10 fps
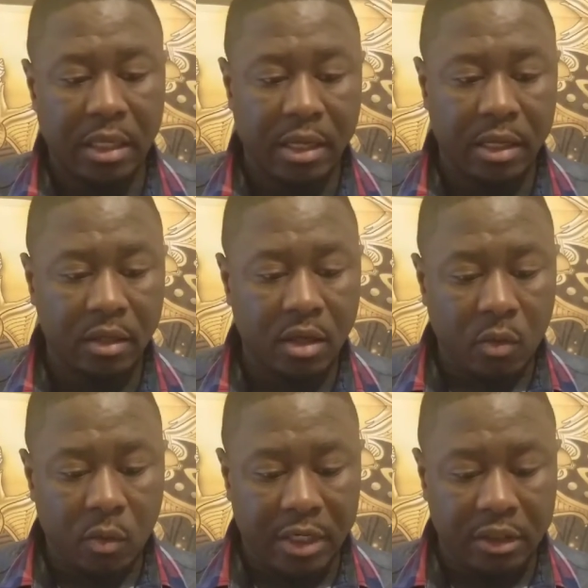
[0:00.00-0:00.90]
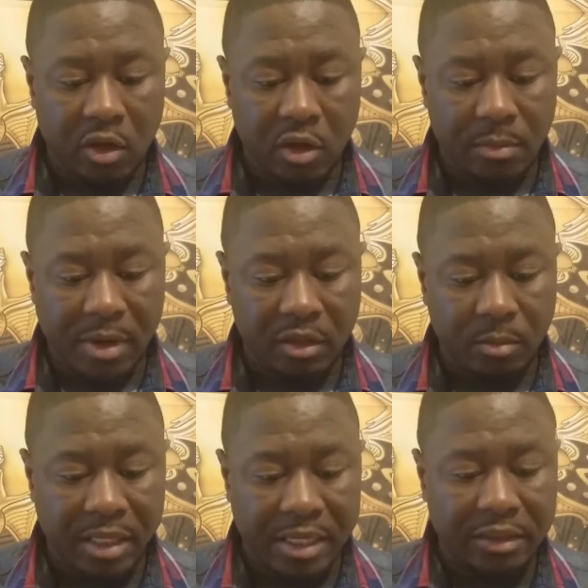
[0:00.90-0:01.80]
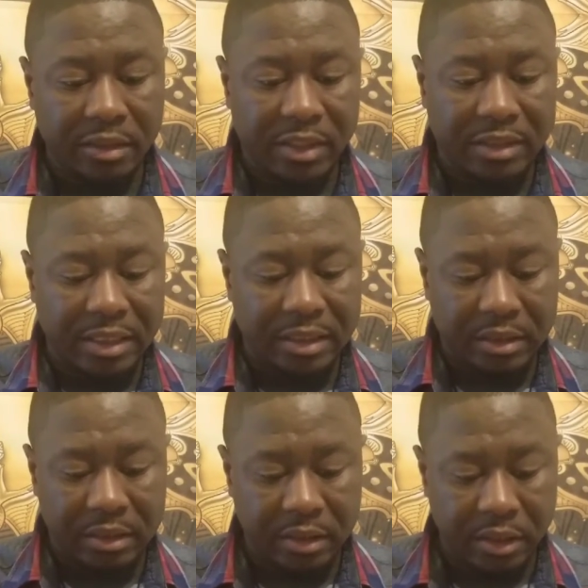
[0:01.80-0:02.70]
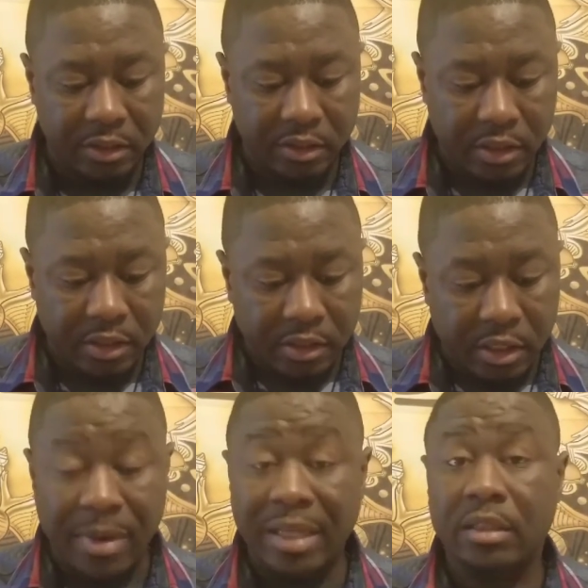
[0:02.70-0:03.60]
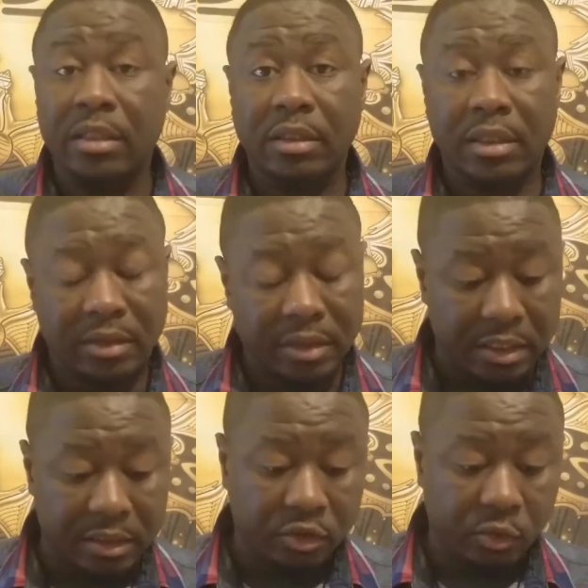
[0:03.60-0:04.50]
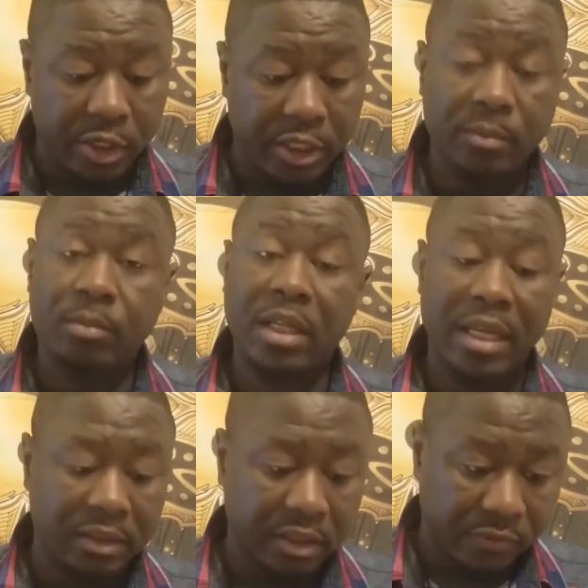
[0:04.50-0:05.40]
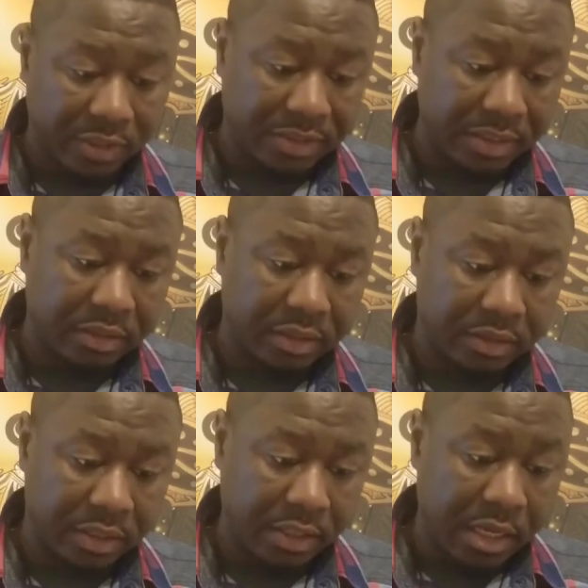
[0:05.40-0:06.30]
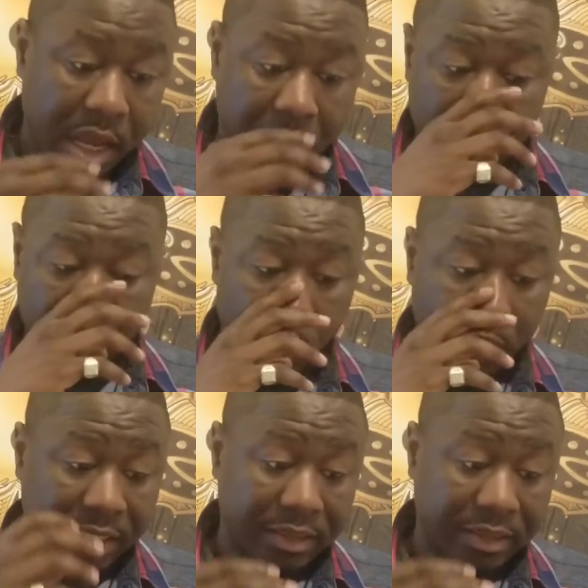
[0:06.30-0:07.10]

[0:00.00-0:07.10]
And when they're talking about the planes of existence here, they're saying there's 3 planes of existence. And I'm gonna go in.